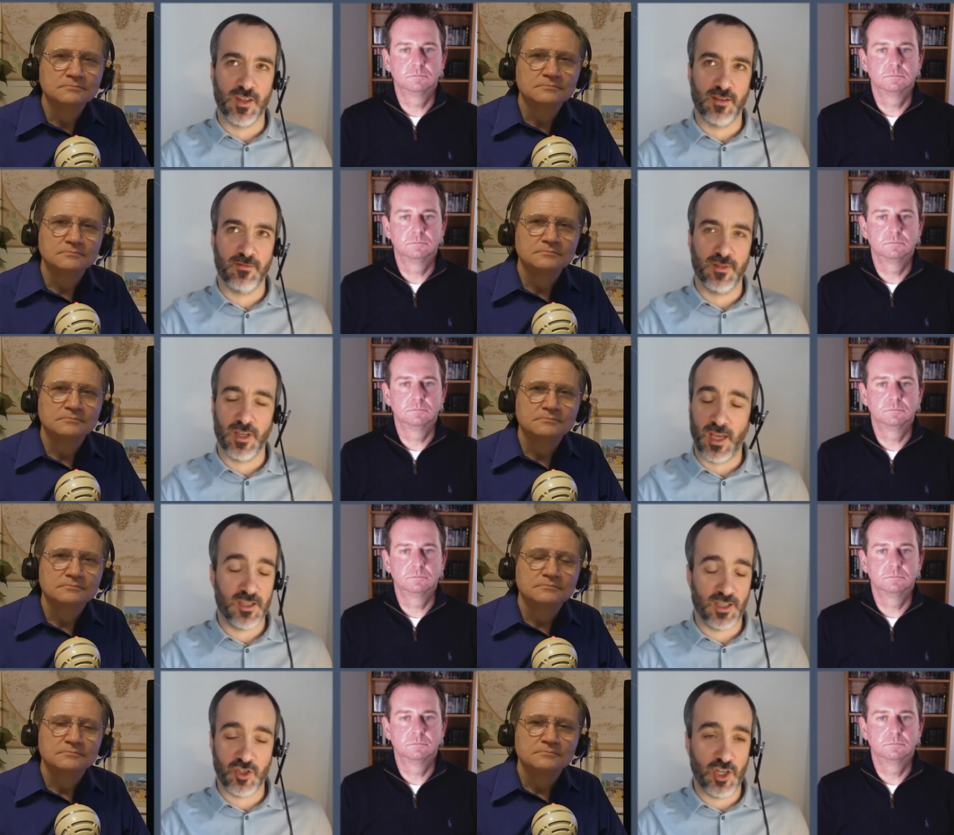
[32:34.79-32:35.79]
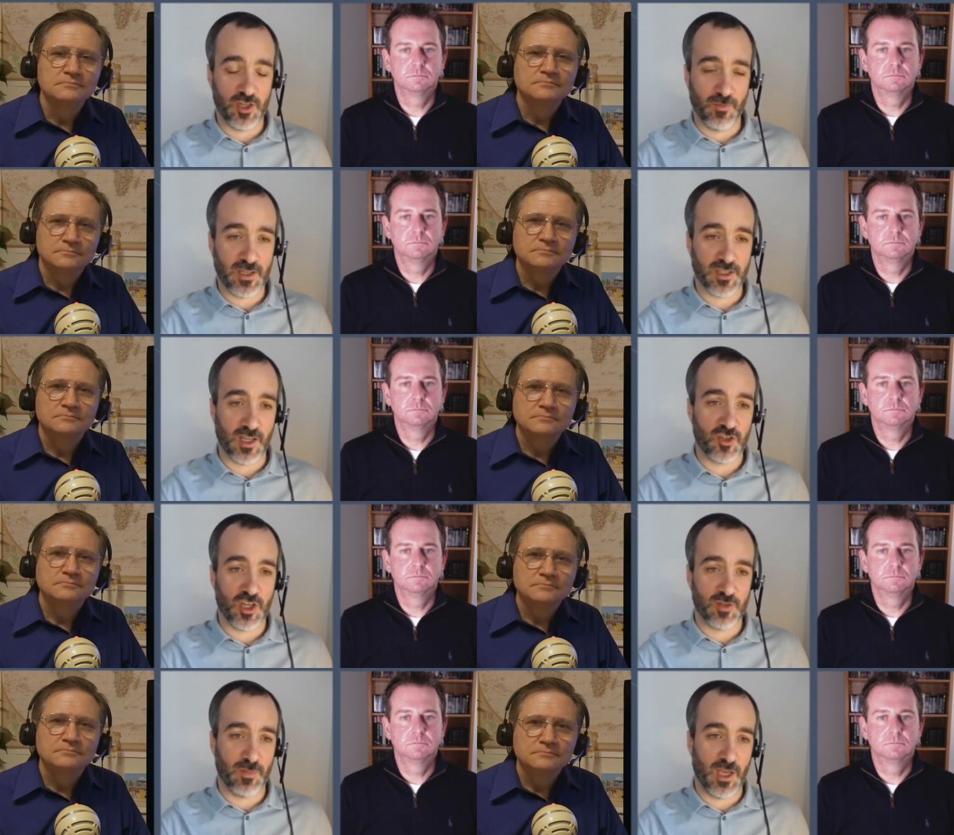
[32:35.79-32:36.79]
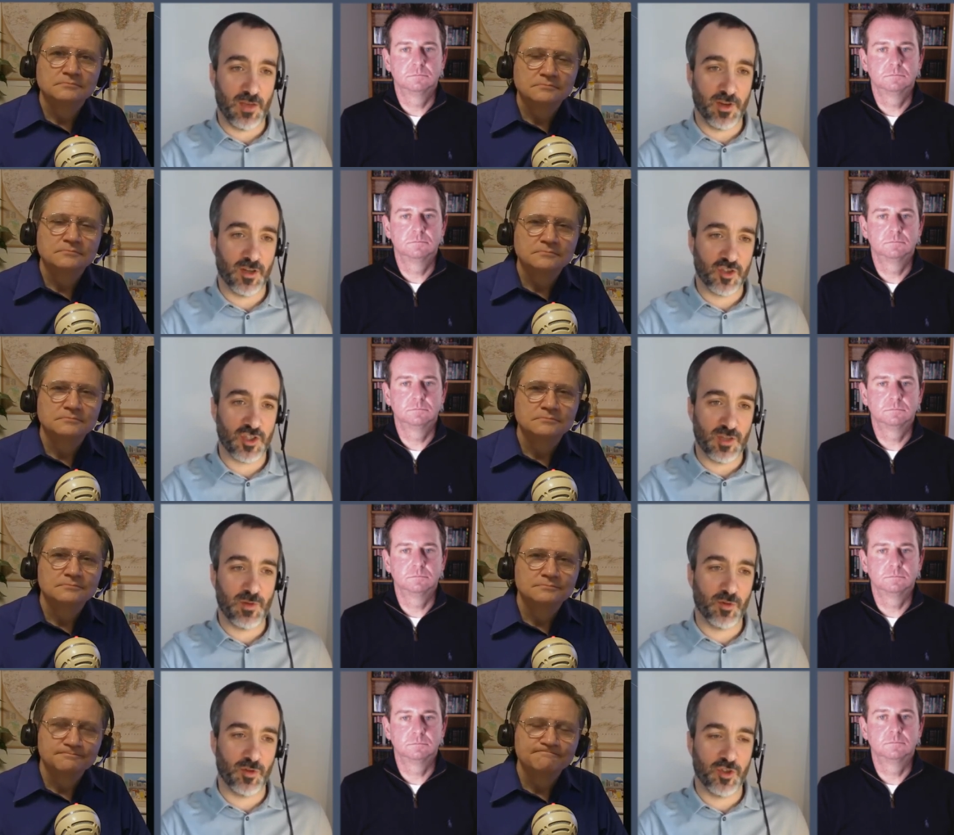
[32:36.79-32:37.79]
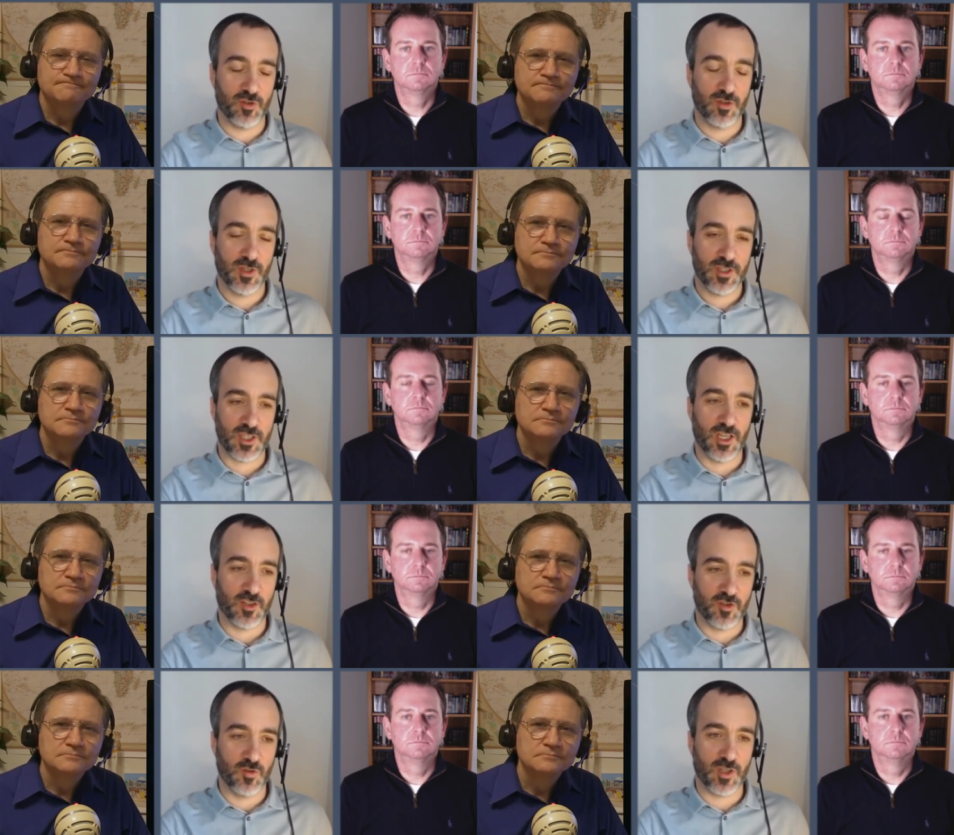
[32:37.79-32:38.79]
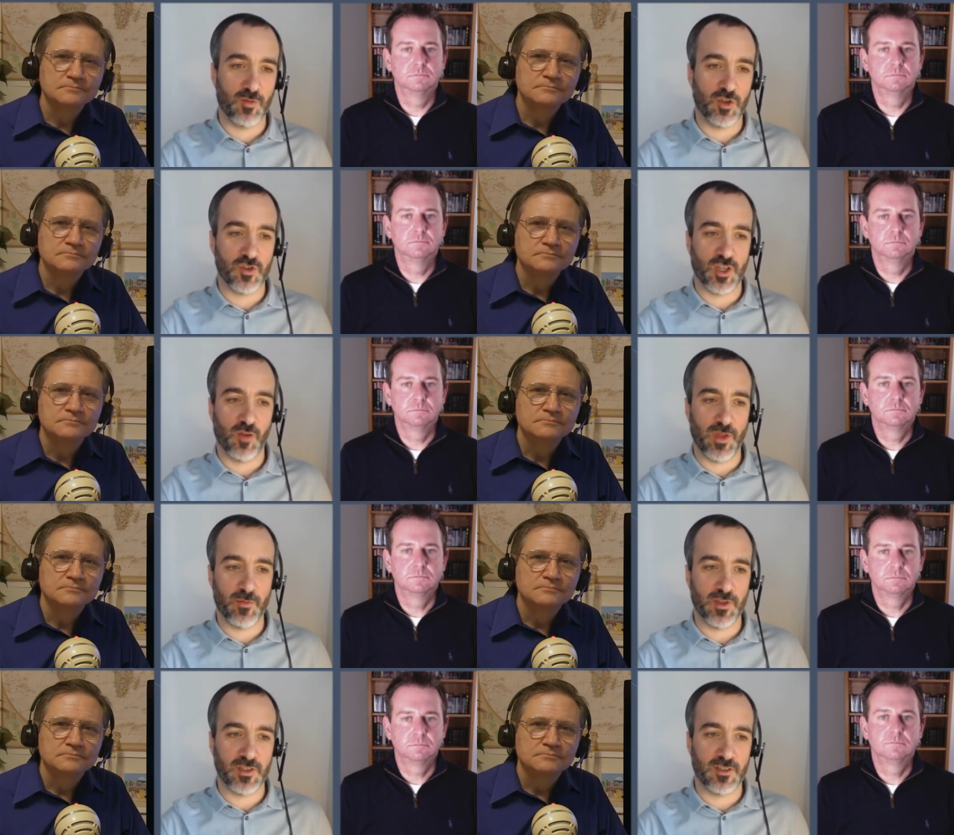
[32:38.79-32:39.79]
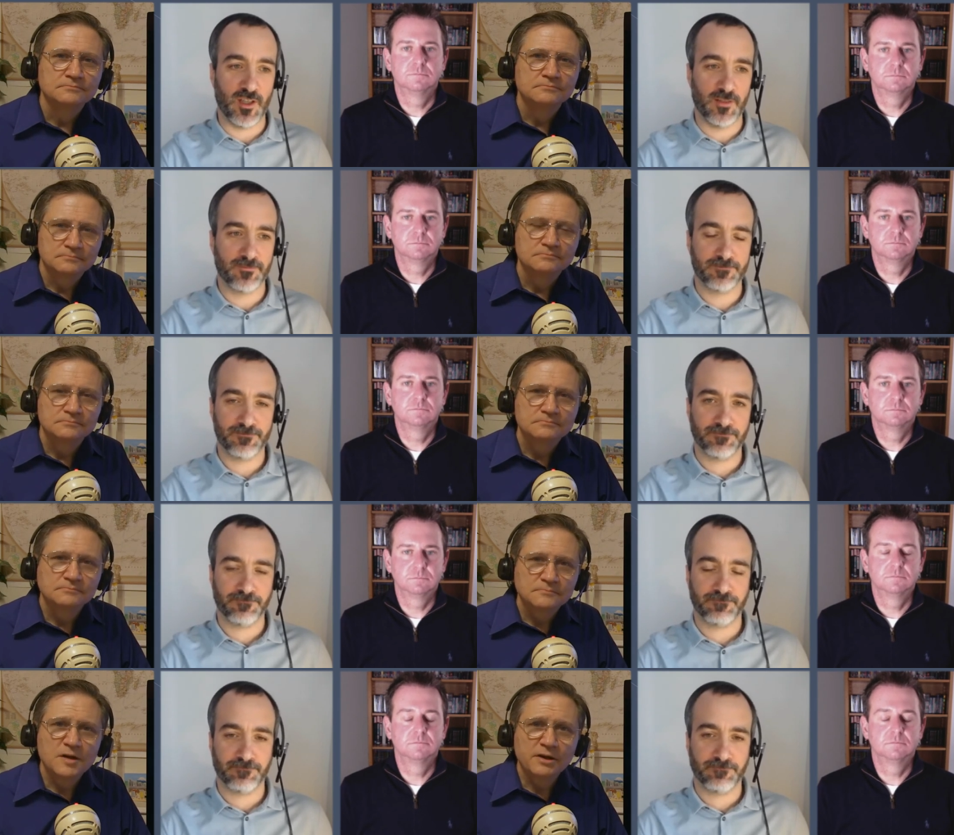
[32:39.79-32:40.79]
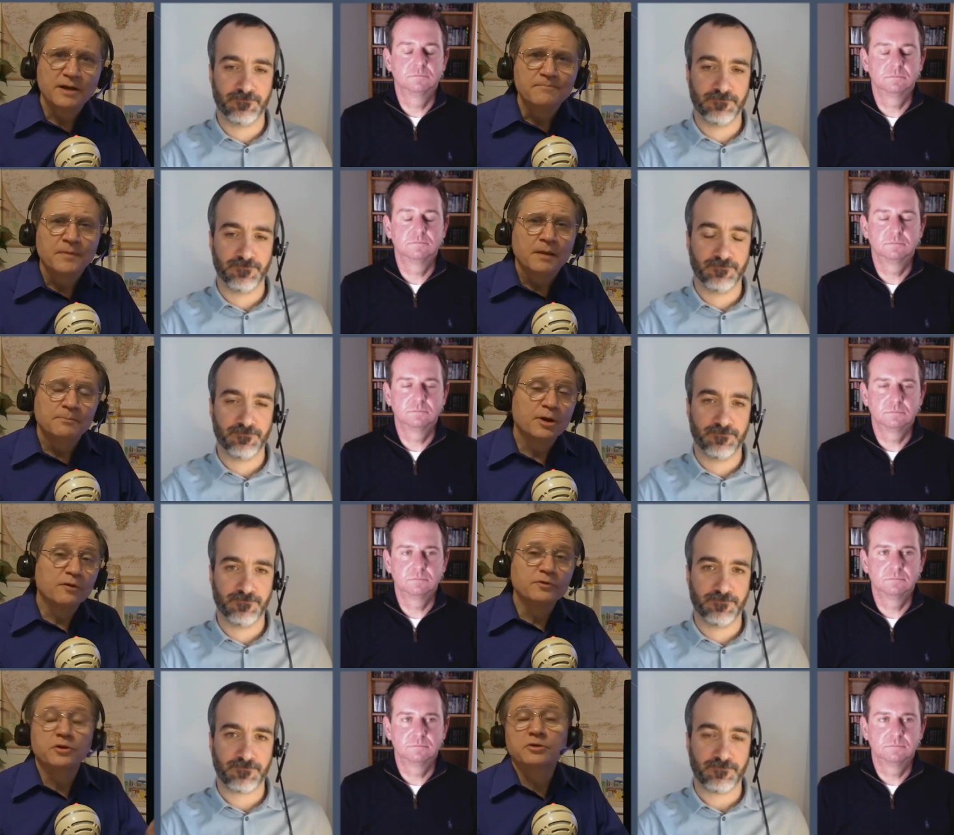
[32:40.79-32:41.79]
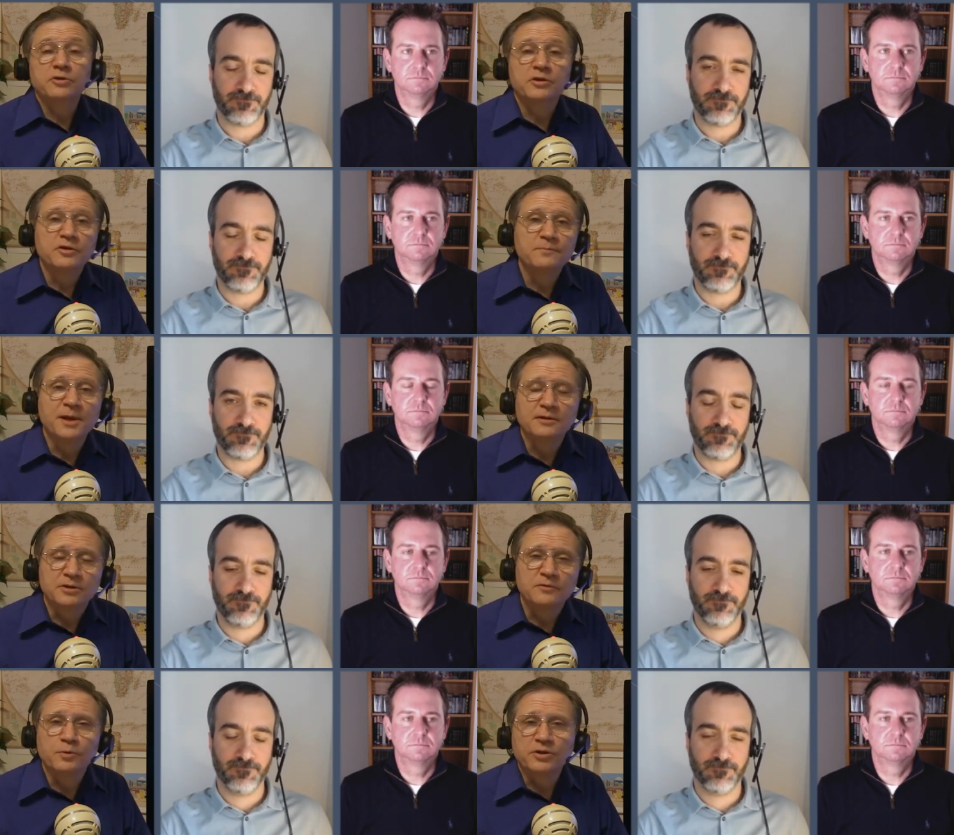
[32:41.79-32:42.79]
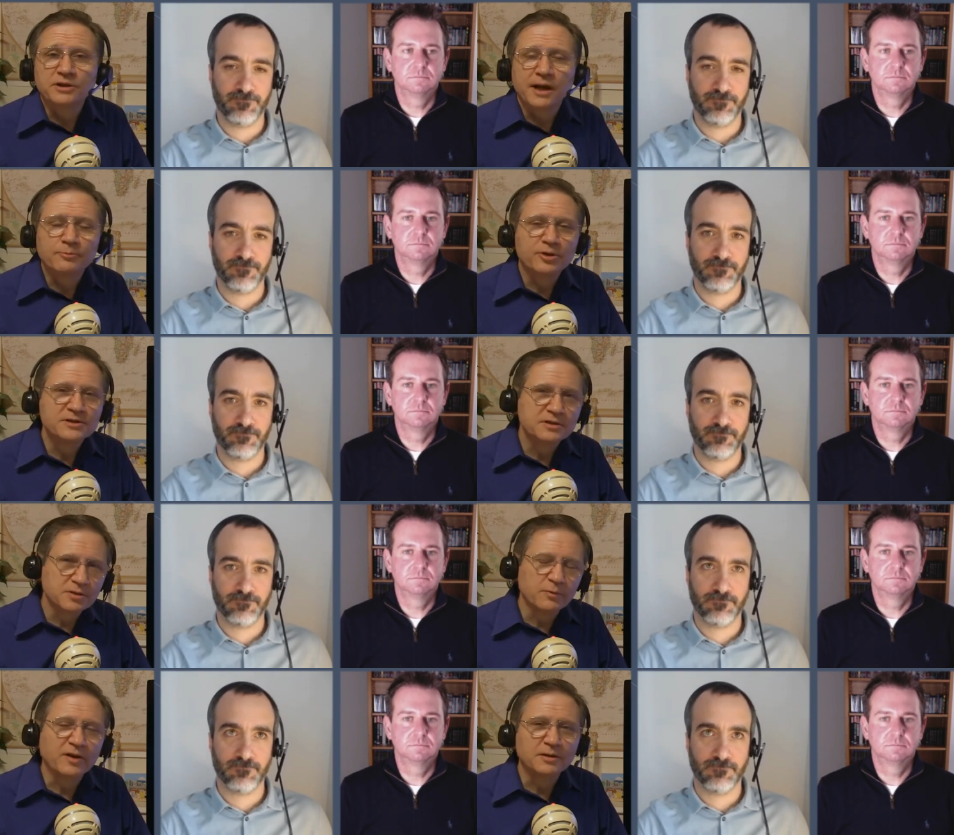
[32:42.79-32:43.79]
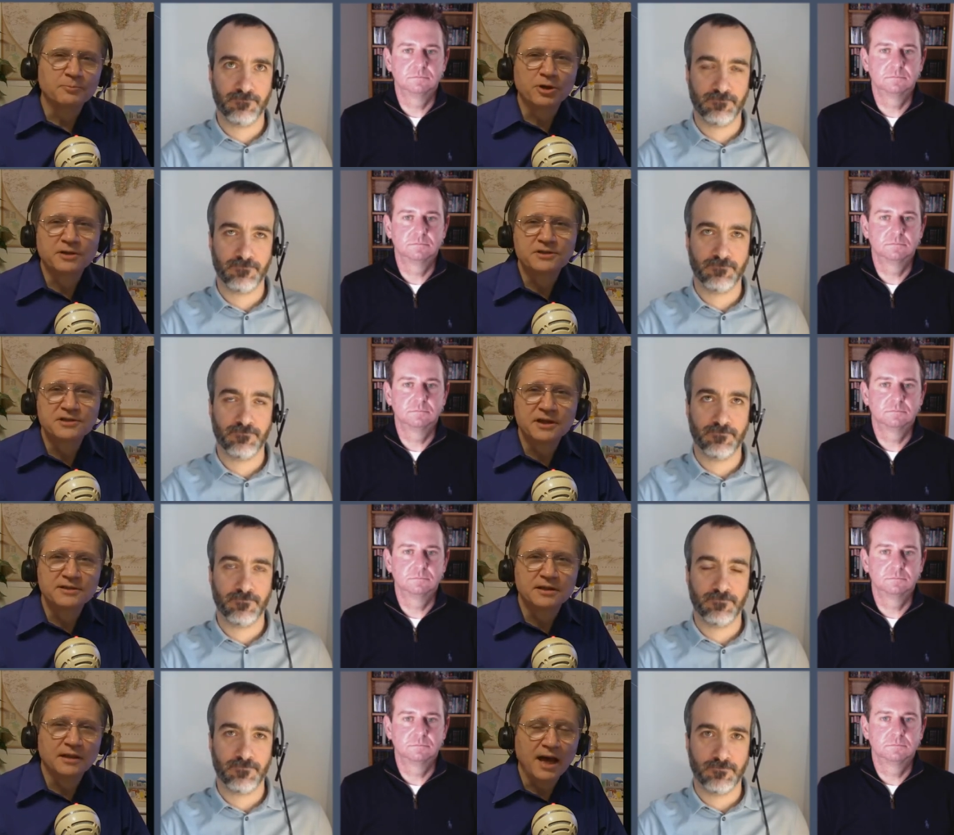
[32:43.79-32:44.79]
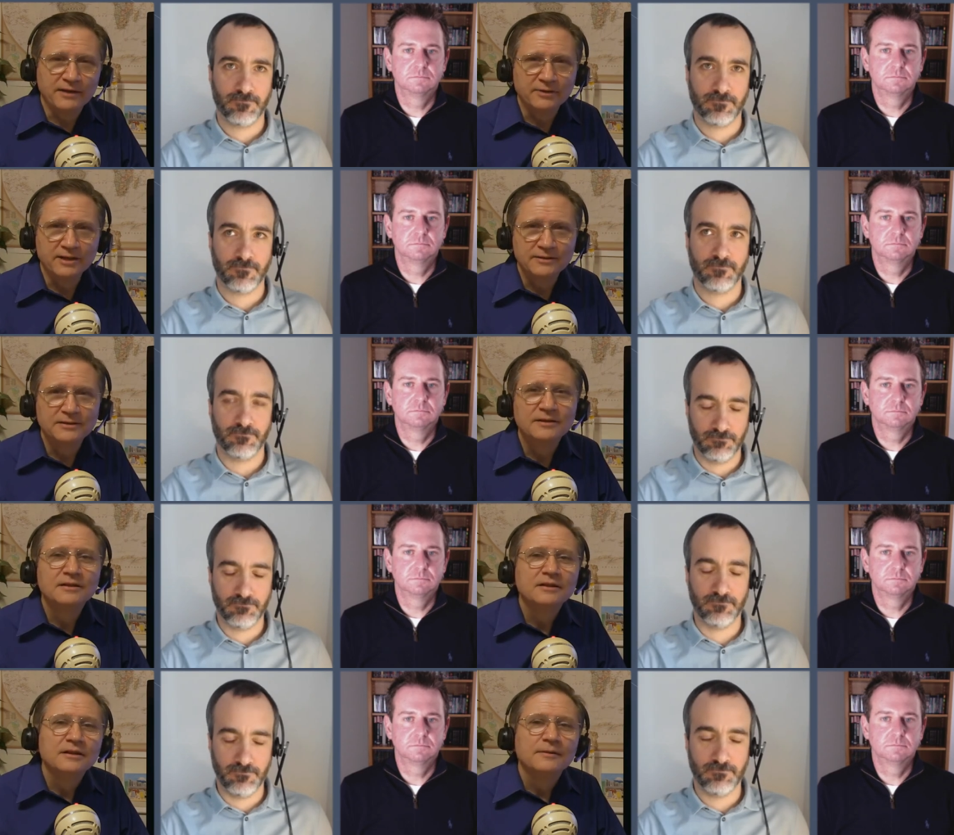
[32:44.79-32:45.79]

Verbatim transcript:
Speaker 1: that again. It's that change in mindset, change in behaviour, and just seeing people, you know, seeing a tool that can be used to help them in their day to day.
Speaker 2: Okay, but over your career, you've worked in operations. You worked at production sites a lot, right? Mm-hmm.